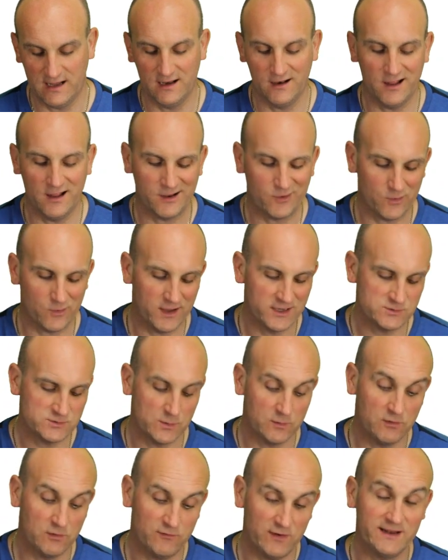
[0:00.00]
And likewise,
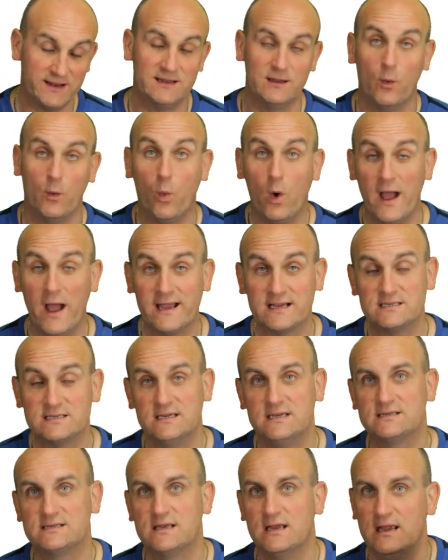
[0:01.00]
when we reflect in the
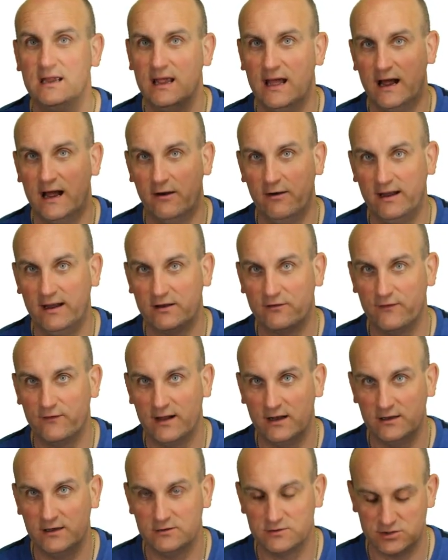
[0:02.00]
y-axis, our x
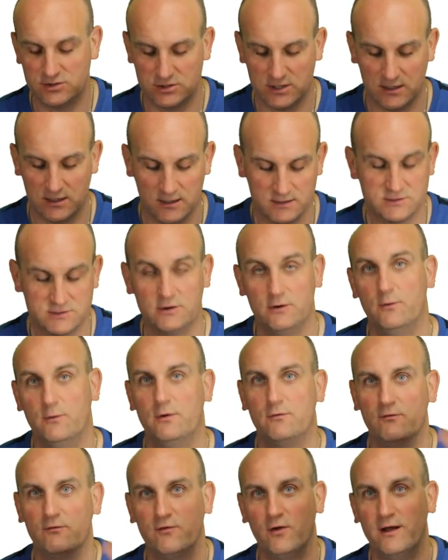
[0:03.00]
values,
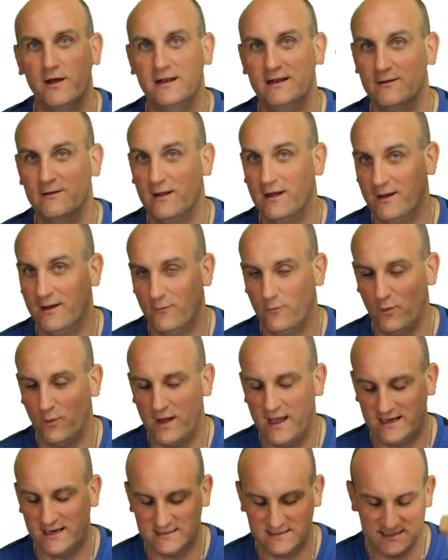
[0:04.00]

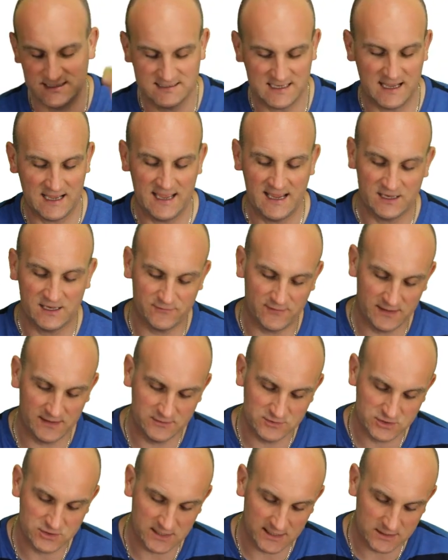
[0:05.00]
y-axis, our x
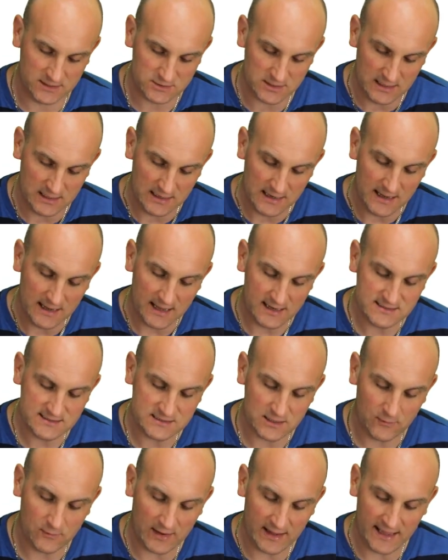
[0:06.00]
values change, and
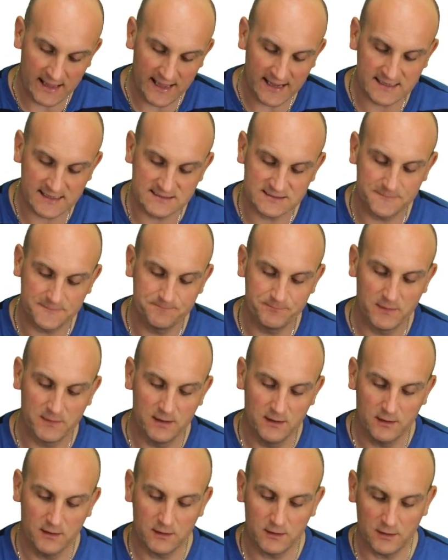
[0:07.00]
so our x
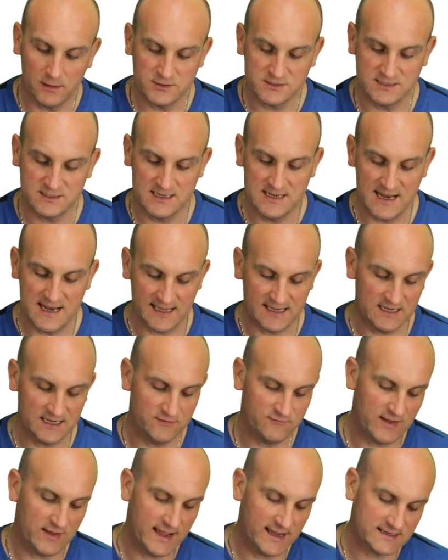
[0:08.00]
goes to
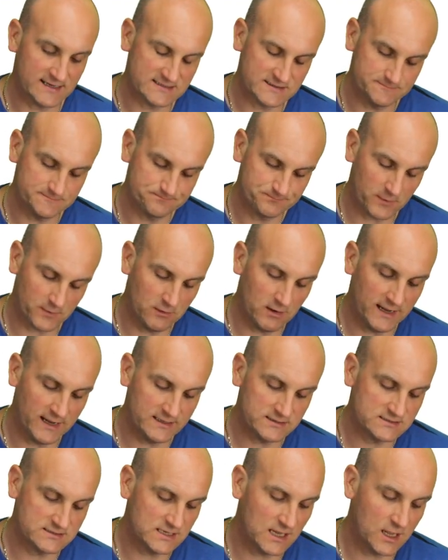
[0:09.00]
negative x. All
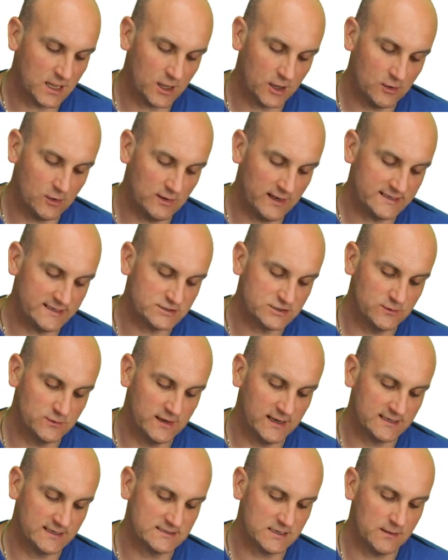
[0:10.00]
right, so let's do
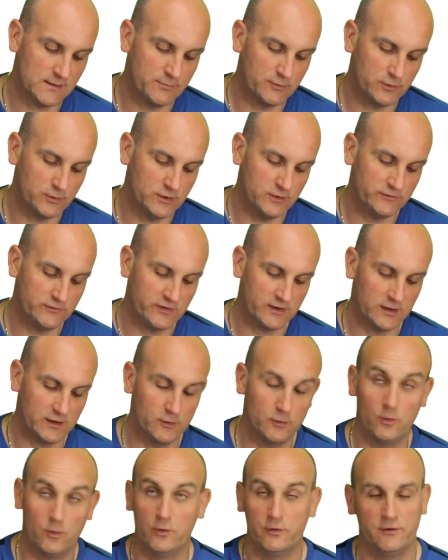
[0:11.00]
an example using
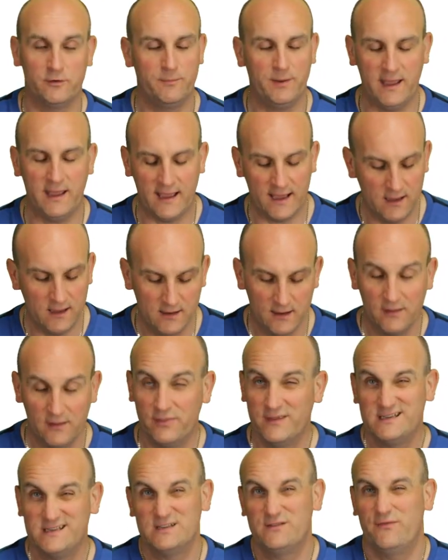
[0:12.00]
an ordered pair.
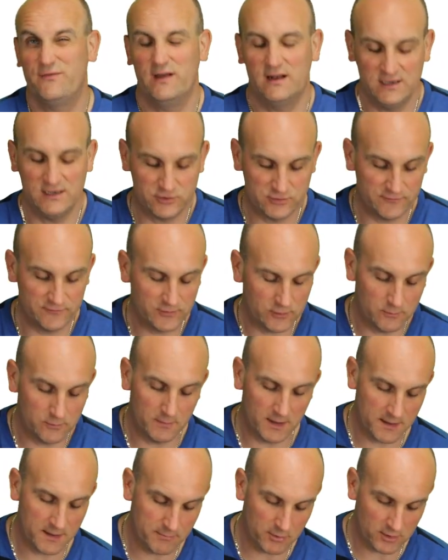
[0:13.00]
This is fairly trivial,
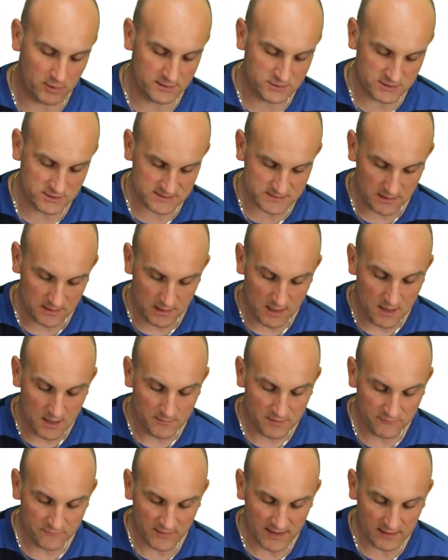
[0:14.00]
my apologies.
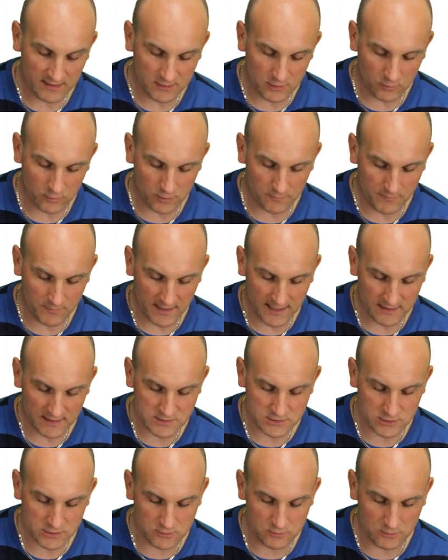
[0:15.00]
But if I had the ordered pair
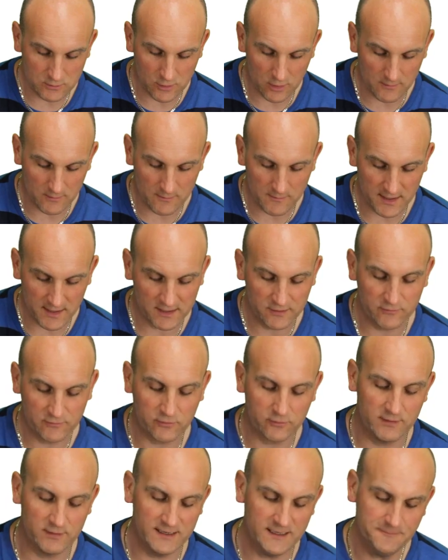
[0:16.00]
2,
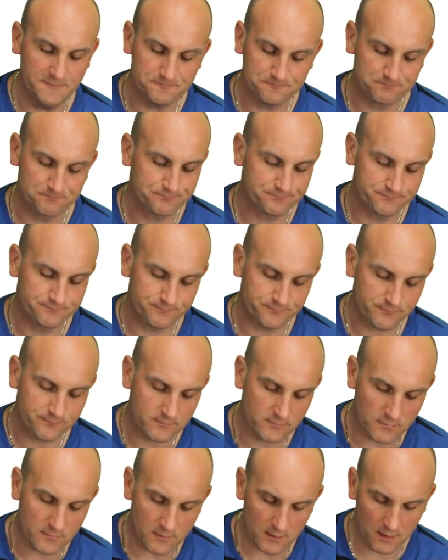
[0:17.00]
-3,
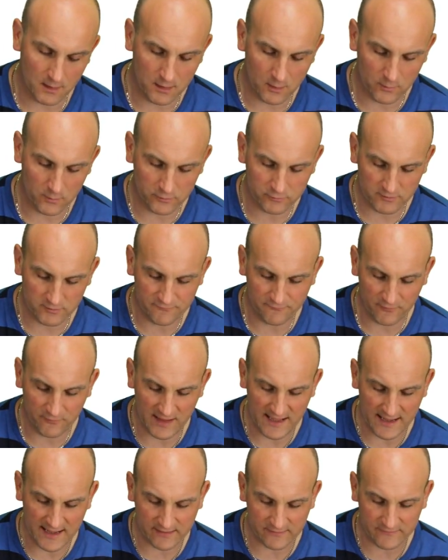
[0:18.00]
and I want to
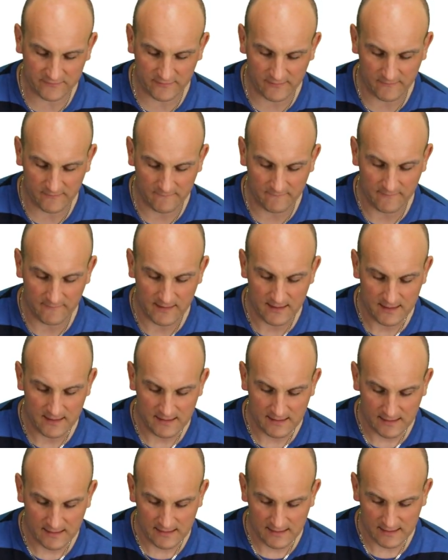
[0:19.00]
reflect
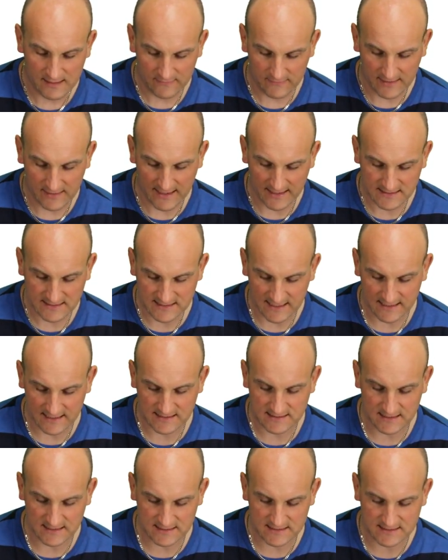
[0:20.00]
in the
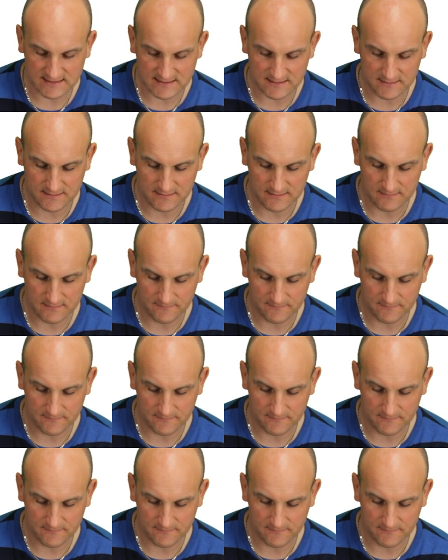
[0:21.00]
x-axis,